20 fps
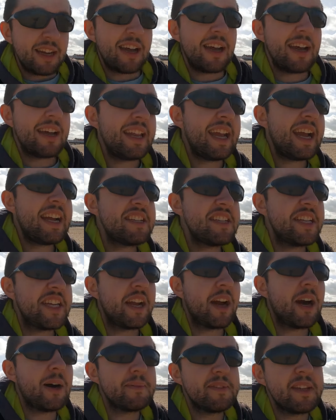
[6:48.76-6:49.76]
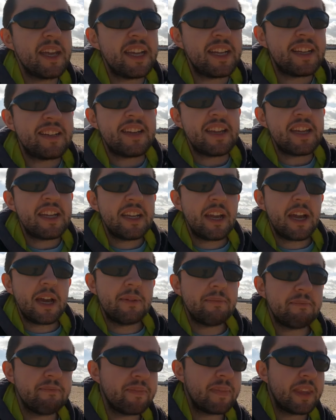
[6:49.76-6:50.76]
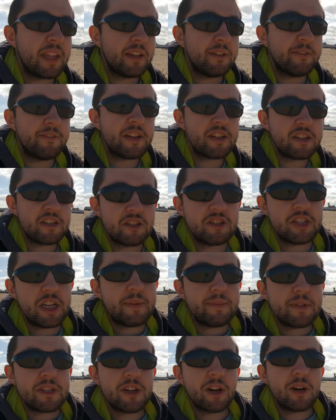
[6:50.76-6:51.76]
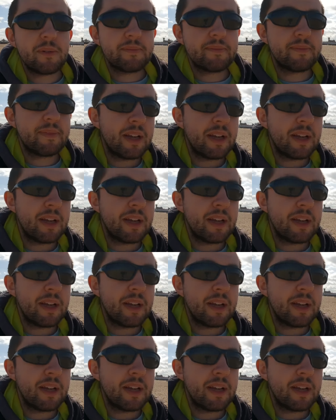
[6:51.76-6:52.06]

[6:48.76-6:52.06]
They actually updated the fish and chip shop.